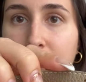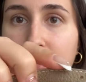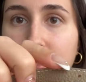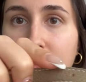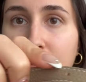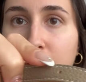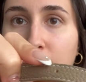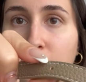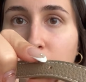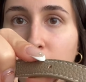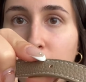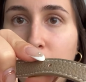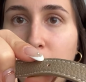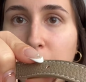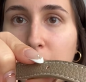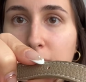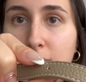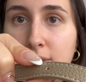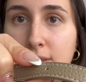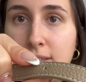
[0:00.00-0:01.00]
the
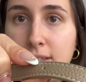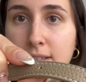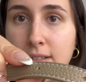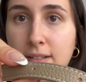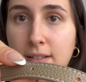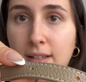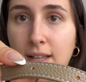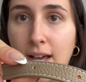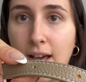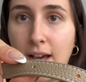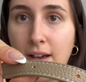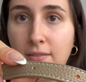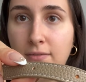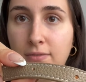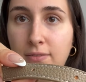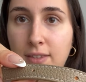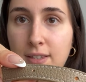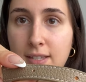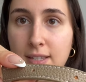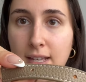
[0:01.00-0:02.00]
holes still
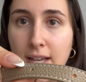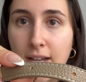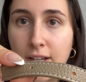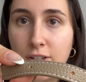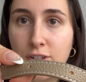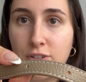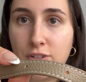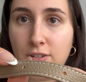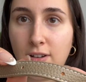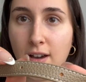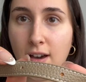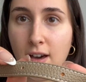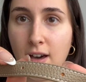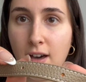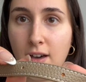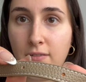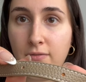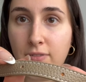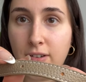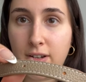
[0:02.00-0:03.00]
have this
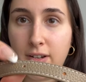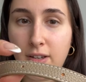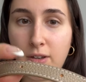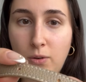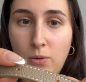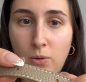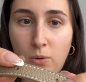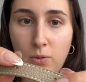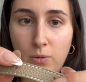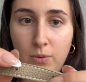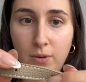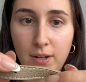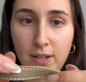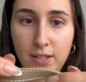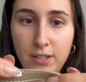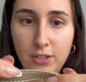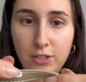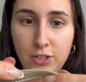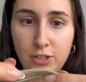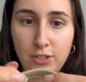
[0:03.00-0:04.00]
extra very
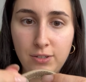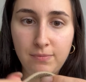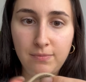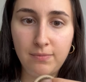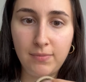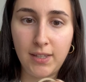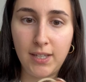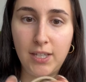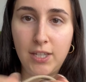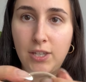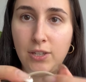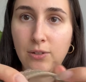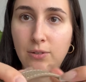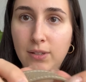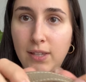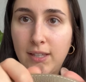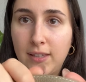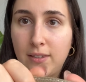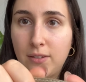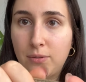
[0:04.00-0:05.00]
orange like hue.
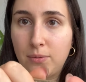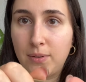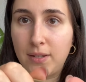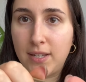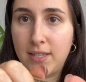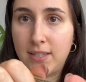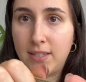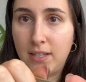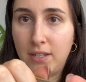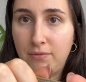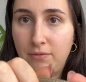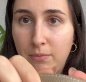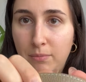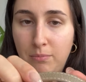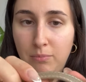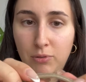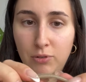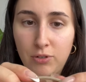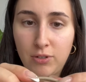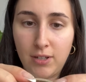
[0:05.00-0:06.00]
Like this one isn't even
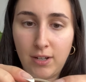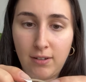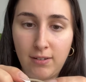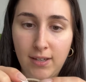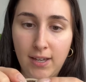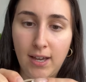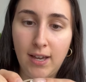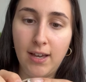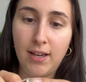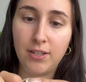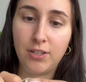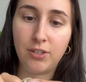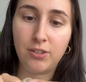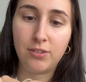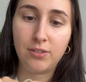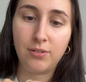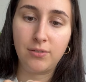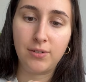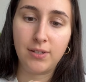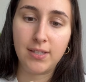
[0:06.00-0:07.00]
pushed out yet, I
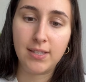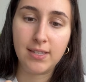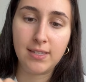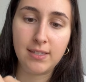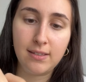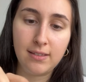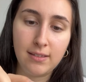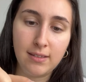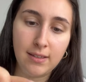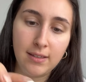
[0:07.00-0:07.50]
just noticed.